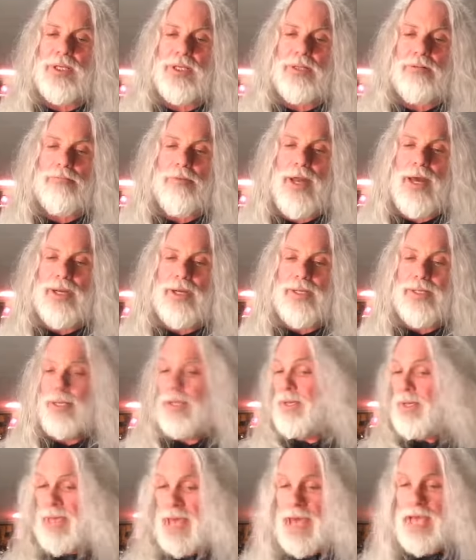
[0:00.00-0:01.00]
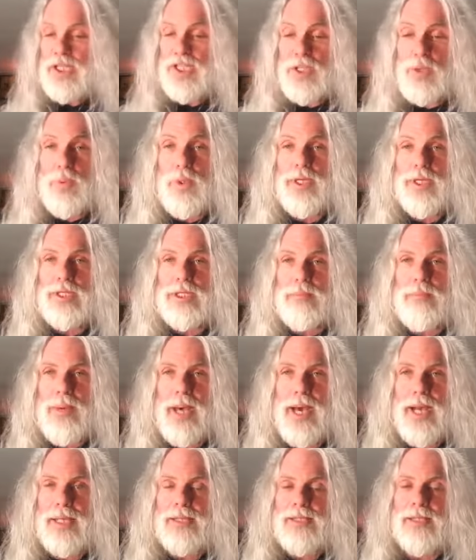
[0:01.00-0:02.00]
are renters, as you would
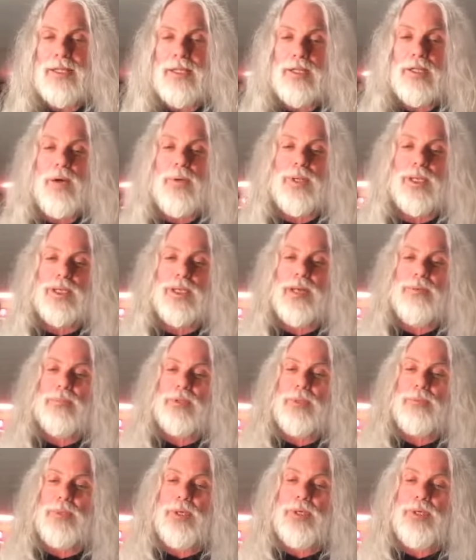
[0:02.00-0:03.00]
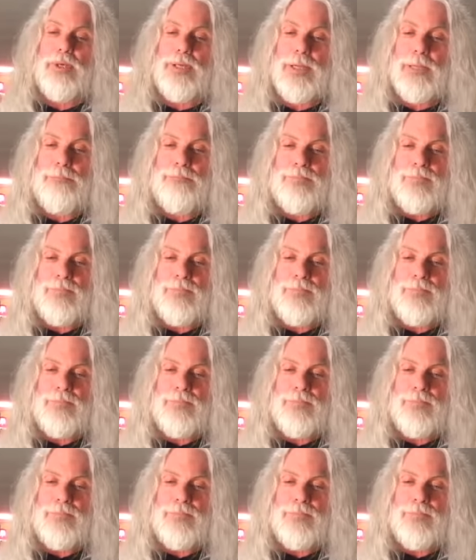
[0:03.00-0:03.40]
expect in a low-income community.